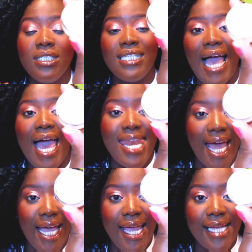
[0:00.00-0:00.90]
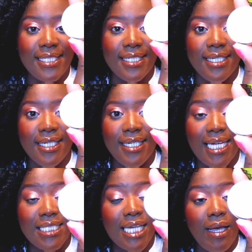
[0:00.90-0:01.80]
at night as a
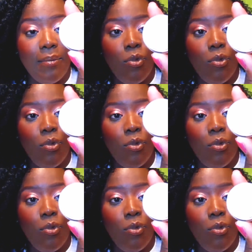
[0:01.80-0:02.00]
nighttime